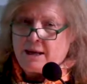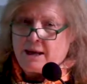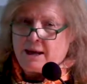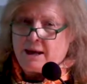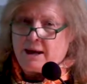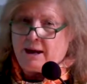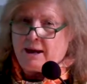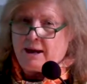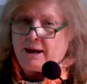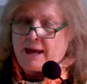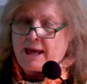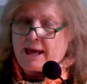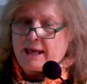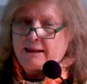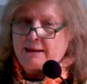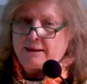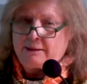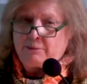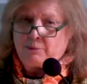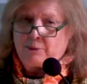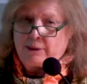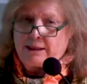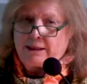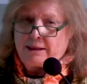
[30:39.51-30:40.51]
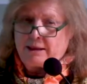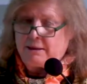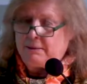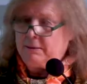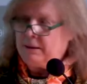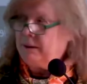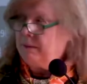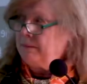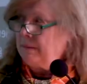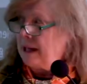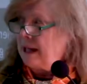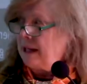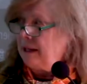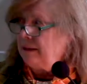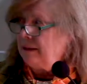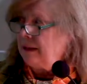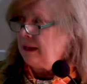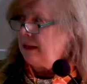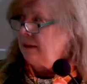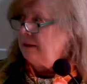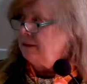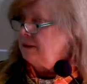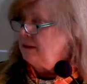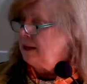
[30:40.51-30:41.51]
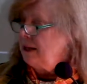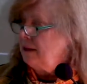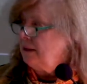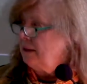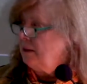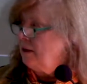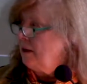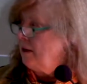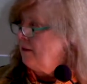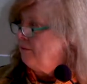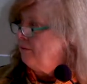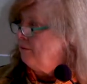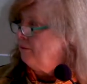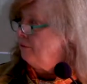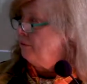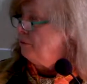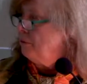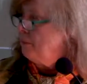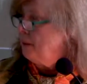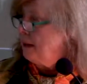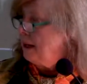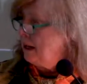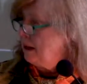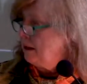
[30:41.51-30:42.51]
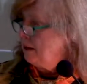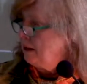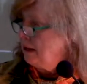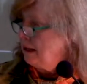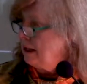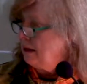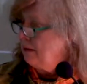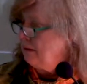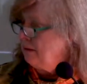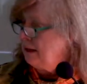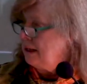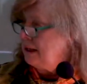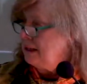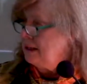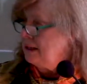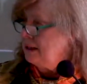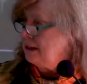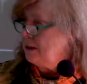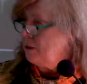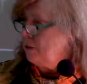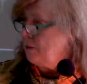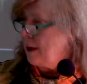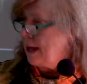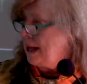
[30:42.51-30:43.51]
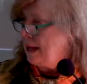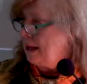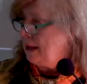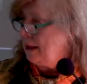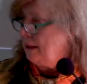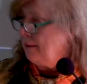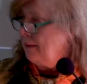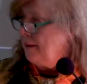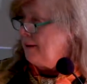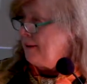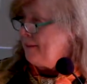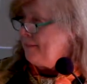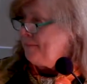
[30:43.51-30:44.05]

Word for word: uh, had it with him, and, um, and then sent it off for repair. Here is the wedding.